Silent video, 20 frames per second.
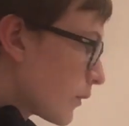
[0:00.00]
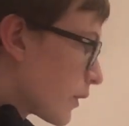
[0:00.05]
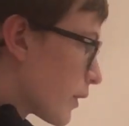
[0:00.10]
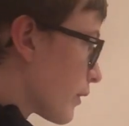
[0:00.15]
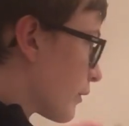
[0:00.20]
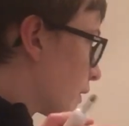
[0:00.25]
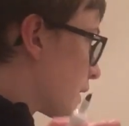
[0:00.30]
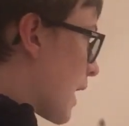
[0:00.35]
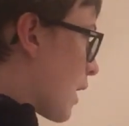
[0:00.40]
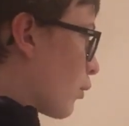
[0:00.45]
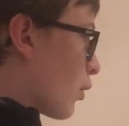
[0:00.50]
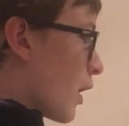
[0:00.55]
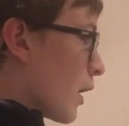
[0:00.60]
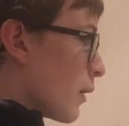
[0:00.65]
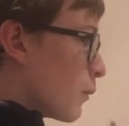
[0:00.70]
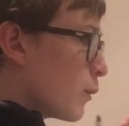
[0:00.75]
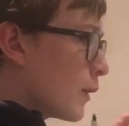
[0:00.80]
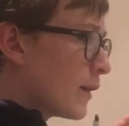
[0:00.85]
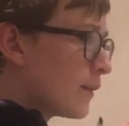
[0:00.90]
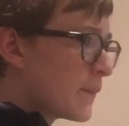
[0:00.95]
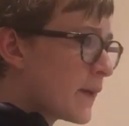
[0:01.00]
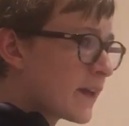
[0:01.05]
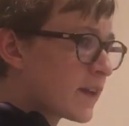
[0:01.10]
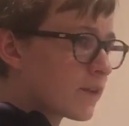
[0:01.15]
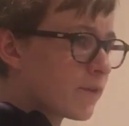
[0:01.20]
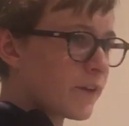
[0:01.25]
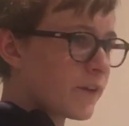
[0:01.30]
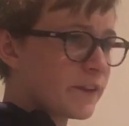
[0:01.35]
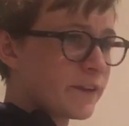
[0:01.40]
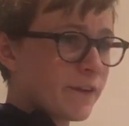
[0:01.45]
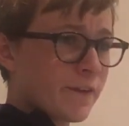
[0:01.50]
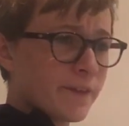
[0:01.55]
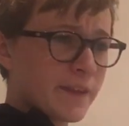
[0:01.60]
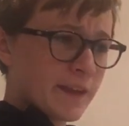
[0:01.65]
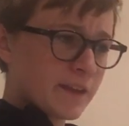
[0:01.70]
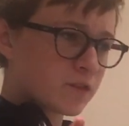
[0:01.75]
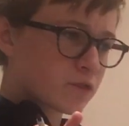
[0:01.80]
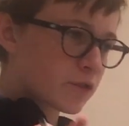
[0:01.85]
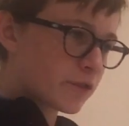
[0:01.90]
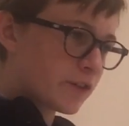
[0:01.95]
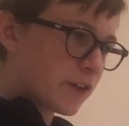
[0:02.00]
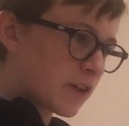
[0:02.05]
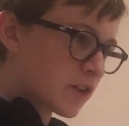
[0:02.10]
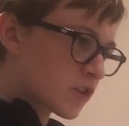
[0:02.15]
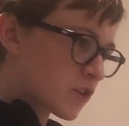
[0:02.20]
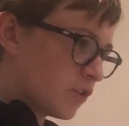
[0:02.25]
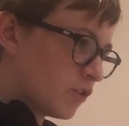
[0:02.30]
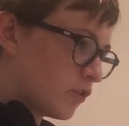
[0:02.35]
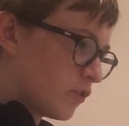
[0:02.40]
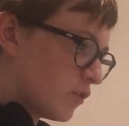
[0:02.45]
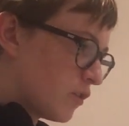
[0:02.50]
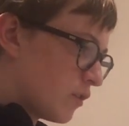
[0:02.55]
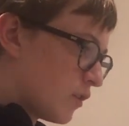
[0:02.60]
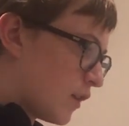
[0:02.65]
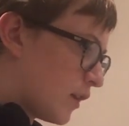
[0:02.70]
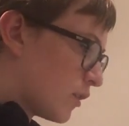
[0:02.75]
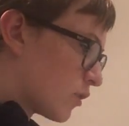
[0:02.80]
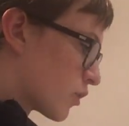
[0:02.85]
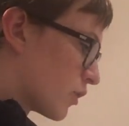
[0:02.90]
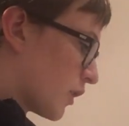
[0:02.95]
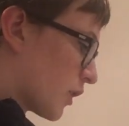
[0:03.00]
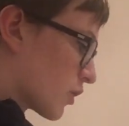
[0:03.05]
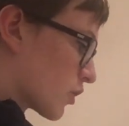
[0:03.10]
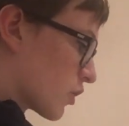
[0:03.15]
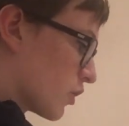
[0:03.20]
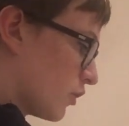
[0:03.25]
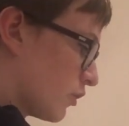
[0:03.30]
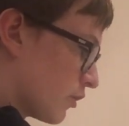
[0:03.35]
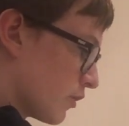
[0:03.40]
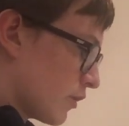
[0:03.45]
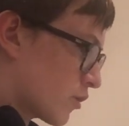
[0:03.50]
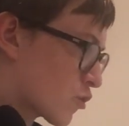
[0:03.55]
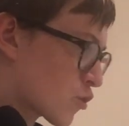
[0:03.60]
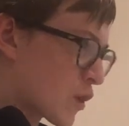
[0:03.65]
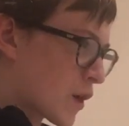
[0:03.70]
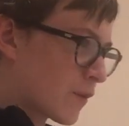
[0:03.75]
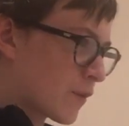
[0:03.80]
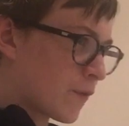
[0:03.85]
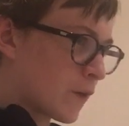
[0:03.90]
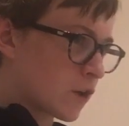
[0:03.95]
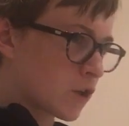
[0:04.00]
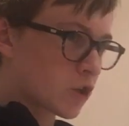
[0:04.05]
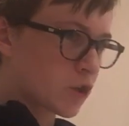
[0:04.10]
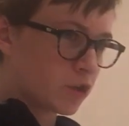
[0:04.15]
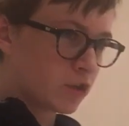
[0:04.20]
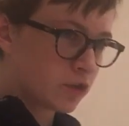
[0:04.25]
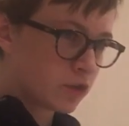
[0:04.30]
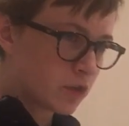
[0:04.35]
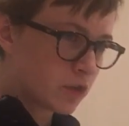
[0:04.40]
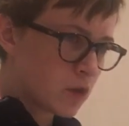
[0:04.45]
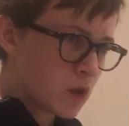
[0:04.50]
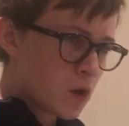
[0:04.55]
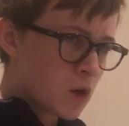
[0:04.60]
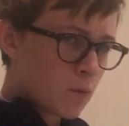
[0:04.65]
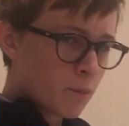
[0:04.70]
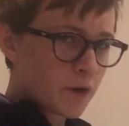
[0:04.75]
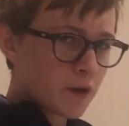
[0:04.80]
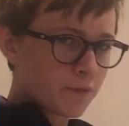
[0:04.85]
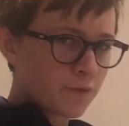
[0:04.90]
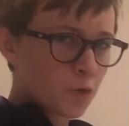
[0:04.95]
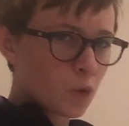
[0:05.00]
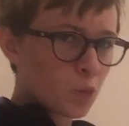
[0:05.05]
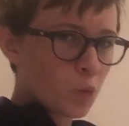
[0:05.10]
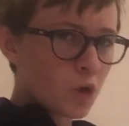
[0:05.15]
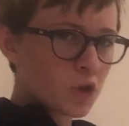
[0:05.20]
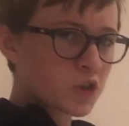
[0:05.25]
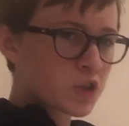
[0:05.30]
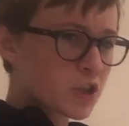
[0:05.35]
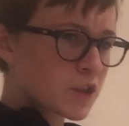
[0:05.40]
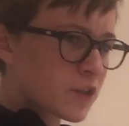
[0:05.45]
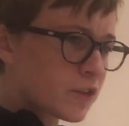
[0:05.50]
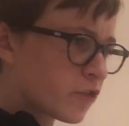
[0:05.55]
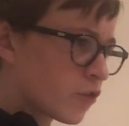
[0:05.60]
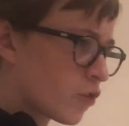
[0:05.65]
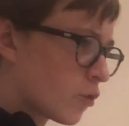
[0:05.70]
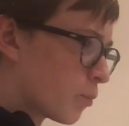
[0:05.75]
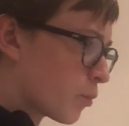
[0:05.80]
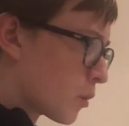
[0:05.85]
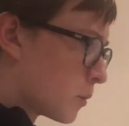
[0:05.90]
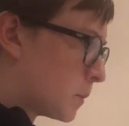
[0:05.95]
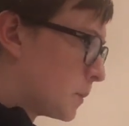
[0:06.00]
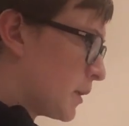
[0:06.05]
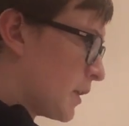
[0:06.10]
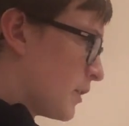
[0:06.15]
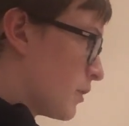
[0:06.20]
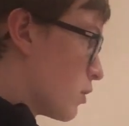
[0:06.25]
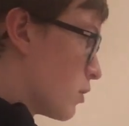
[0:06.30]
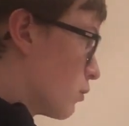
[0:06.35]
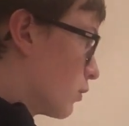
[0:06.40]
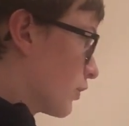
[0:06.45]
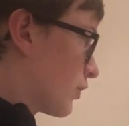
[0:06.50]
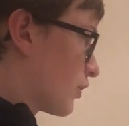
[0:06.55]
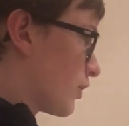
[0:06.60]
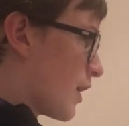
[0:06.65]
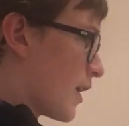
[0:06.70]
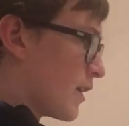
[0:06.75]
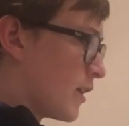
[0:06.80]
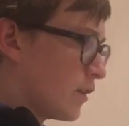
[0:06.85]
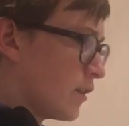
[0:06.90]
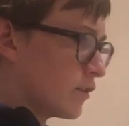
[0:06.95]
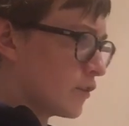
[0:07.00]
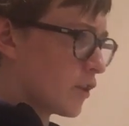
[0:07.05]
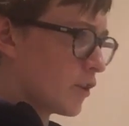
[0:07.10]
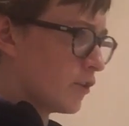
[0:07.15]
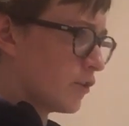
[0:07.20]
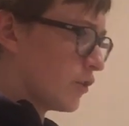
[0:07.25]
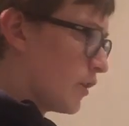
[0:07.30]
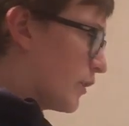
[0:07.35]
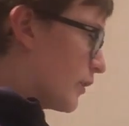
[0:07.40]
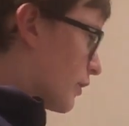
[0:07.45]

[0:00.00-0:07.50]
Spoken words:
Now, I will make a video on the introduction to the trig functions, but if you're watching this, you'll probably know what sine and cosine